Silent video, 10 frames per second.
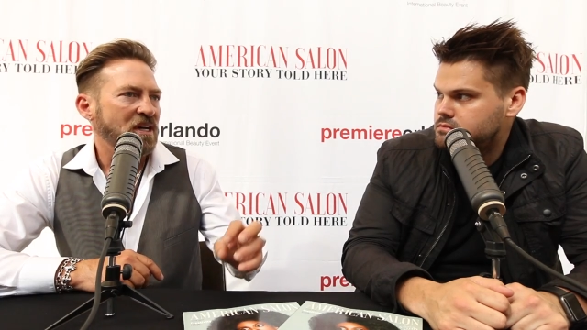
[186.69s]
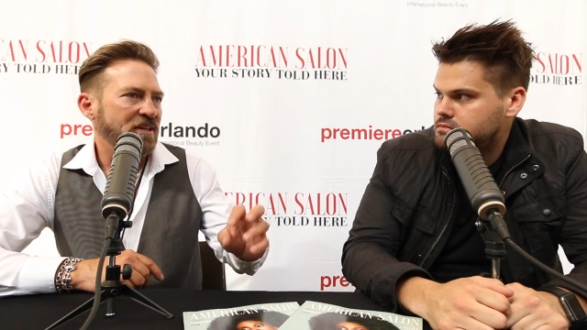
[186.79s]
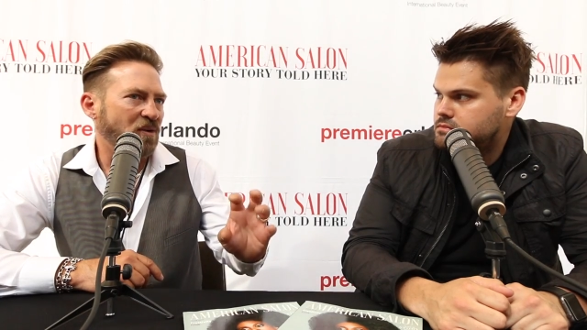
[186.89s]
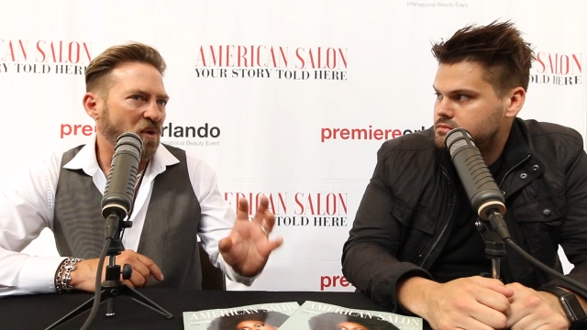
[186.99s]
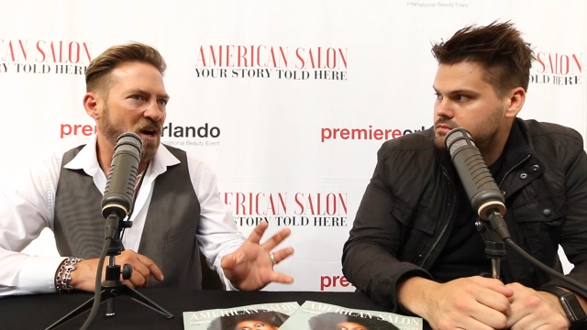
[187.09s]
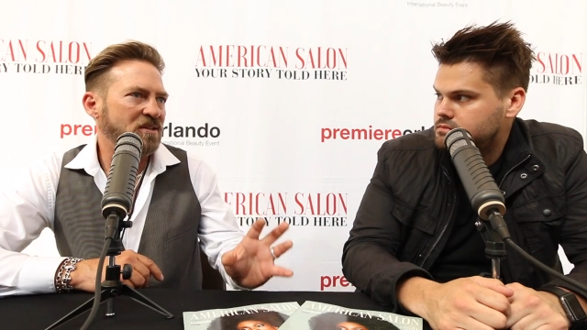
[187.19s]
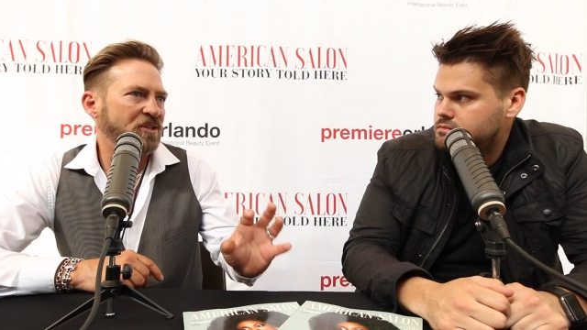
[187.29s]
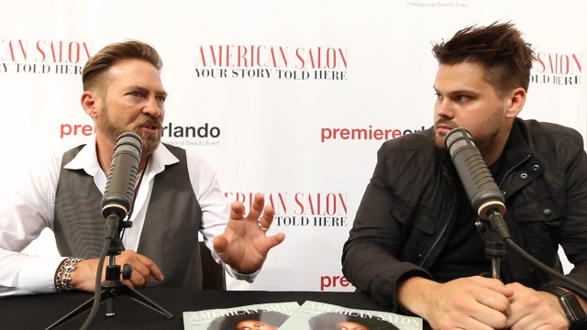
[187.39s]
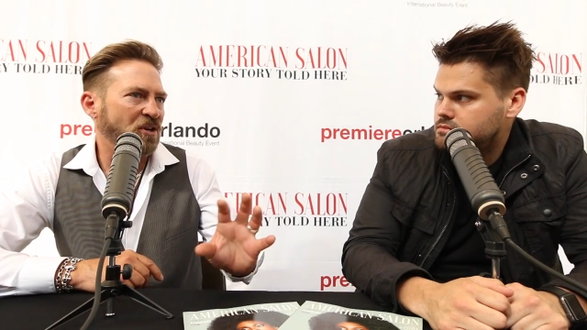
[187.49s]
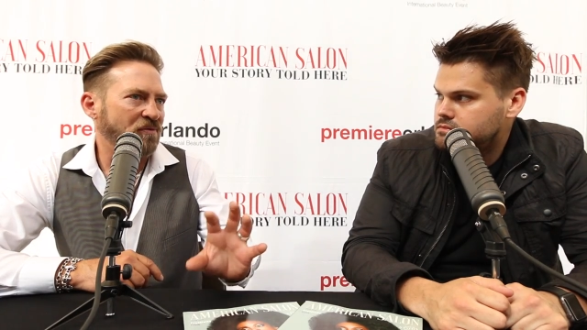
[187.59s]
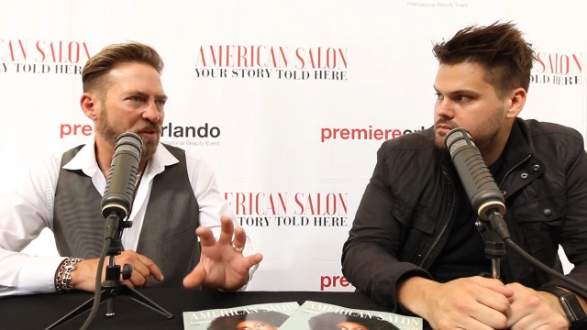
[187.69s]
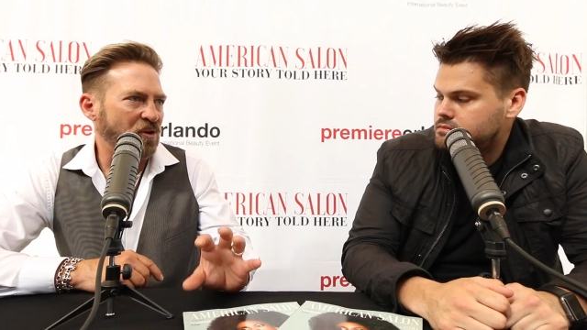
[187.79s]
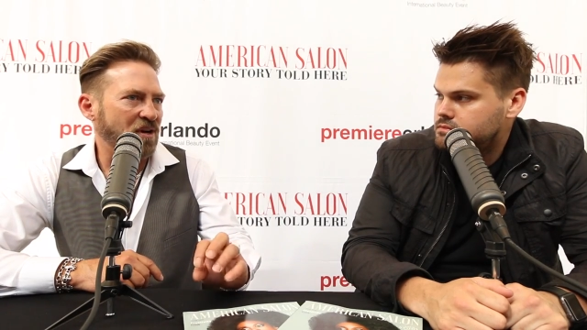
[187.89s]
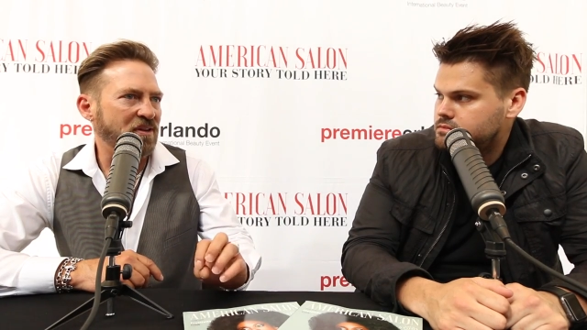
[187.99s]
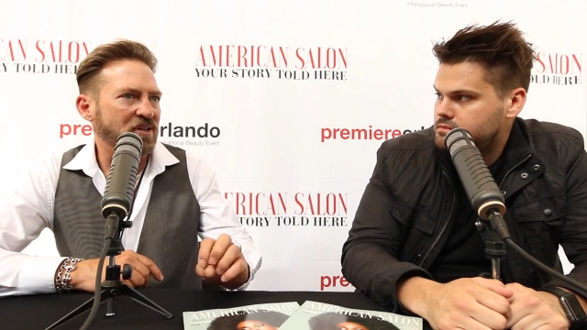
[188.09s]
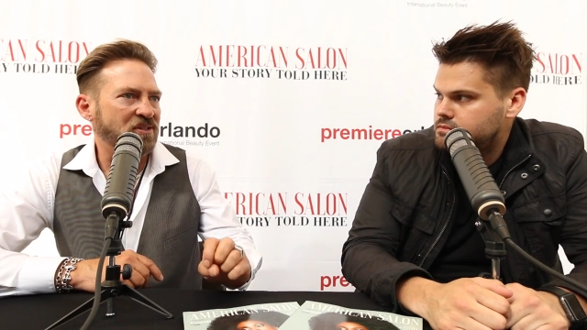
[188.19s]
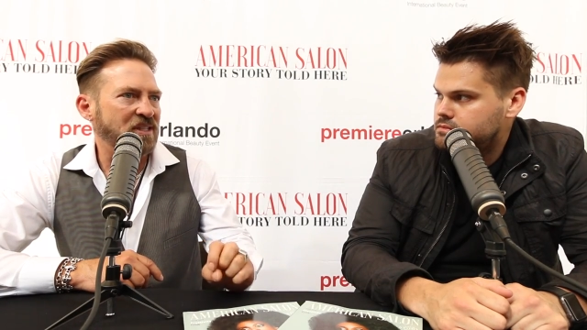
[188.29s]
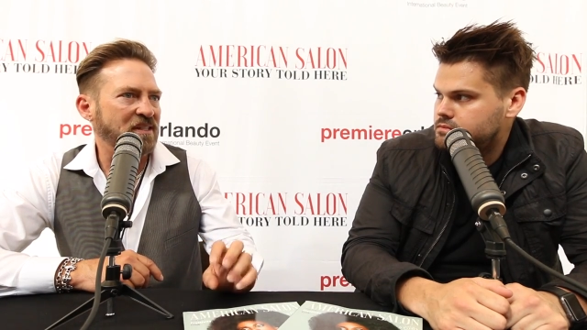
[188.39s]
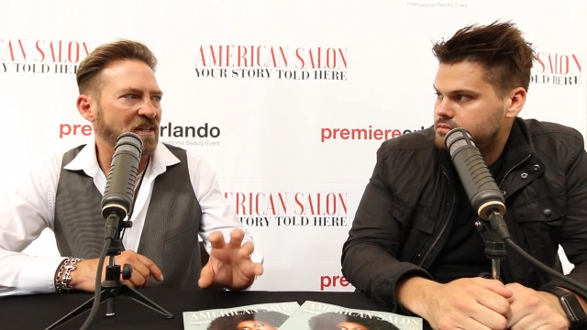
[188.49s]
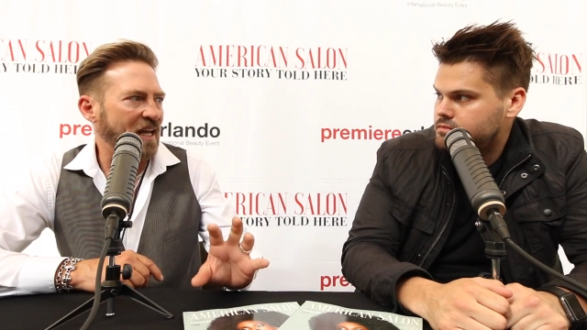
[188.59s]
Speaker 1: They'll walk the show floor, they'll
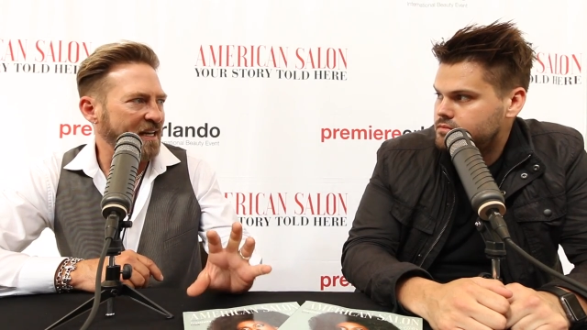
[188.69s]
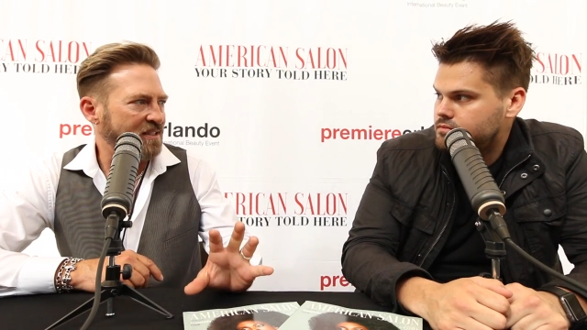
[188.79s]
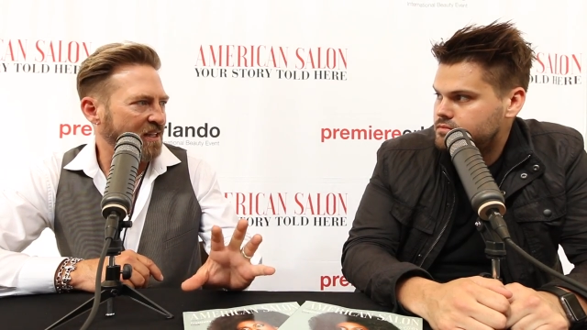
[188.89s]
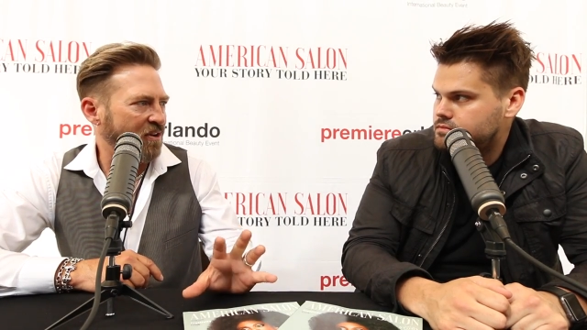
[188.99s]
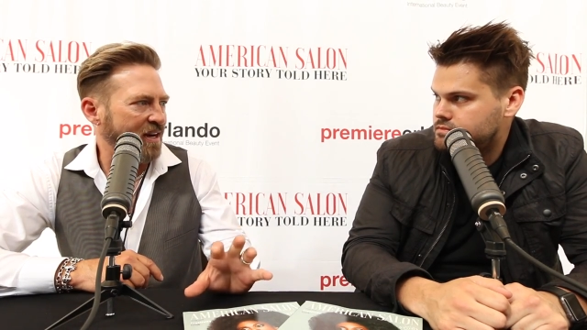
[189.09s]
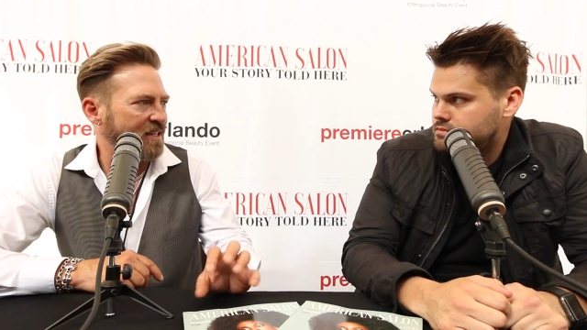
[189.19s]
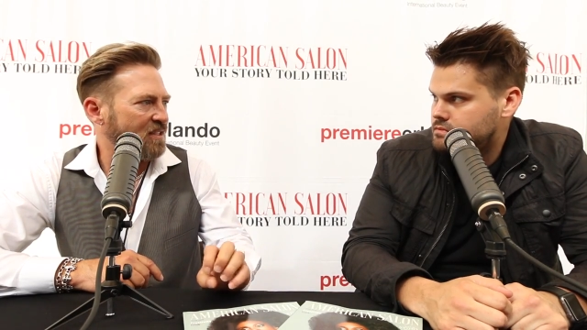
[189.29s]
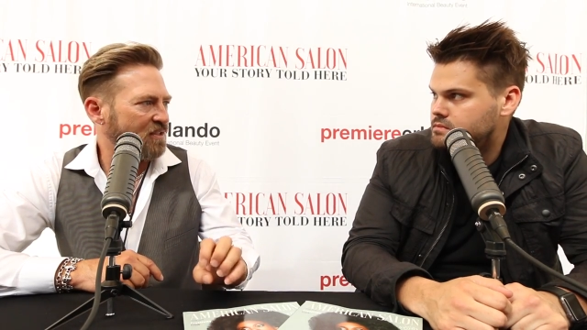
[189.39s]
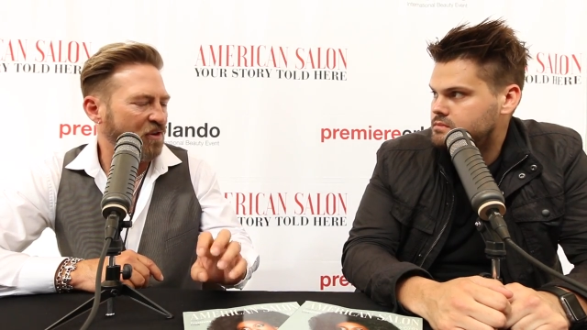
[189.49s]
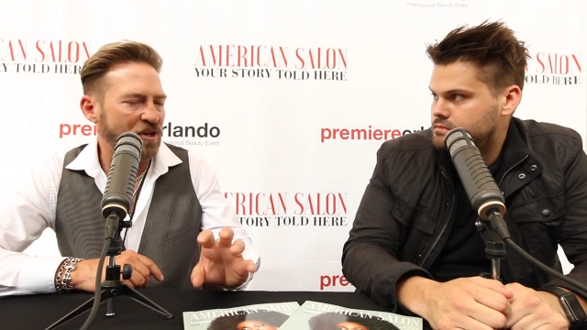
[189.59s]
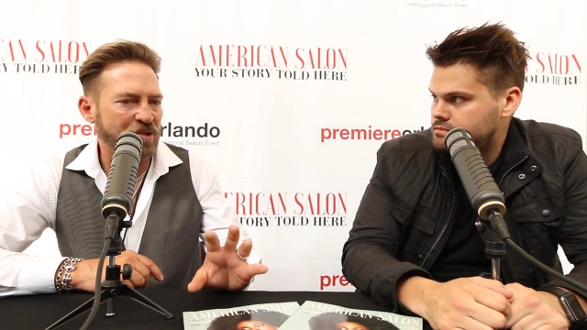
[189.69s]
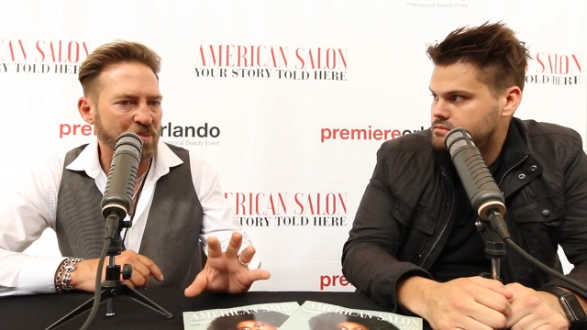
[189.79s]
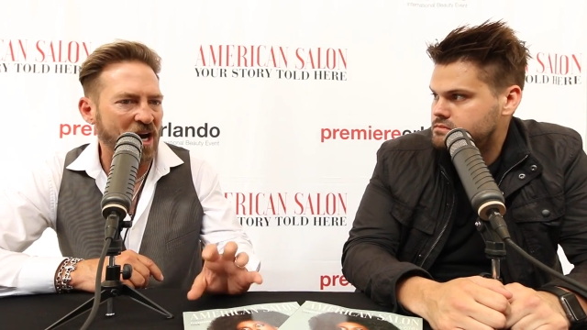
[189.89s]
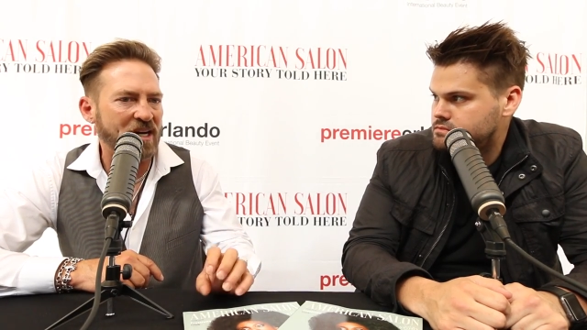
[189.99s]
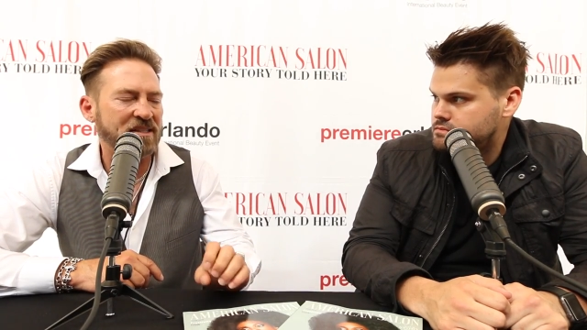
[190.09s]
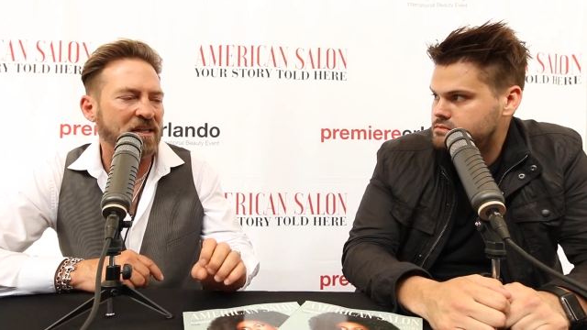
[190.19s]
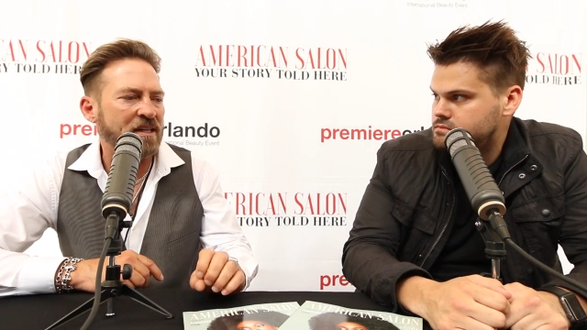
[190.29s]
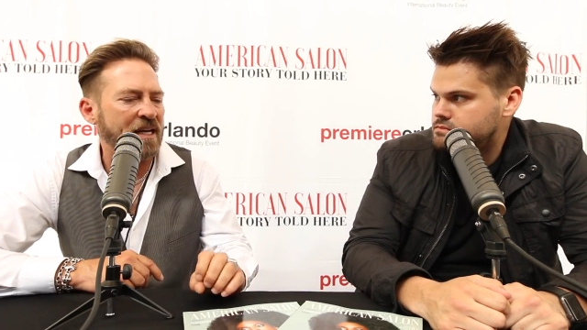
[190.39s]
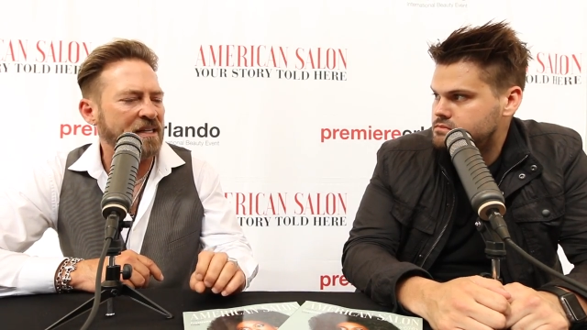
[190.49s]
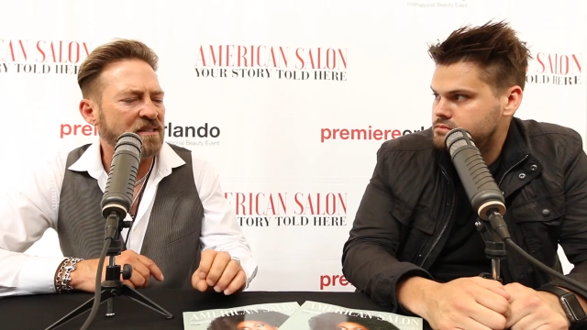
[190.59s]
see the latest and greatest as far as products and
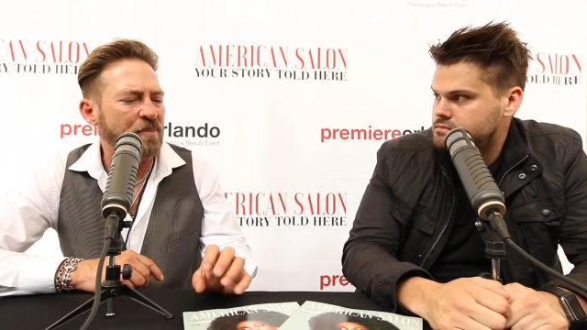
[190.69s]
things,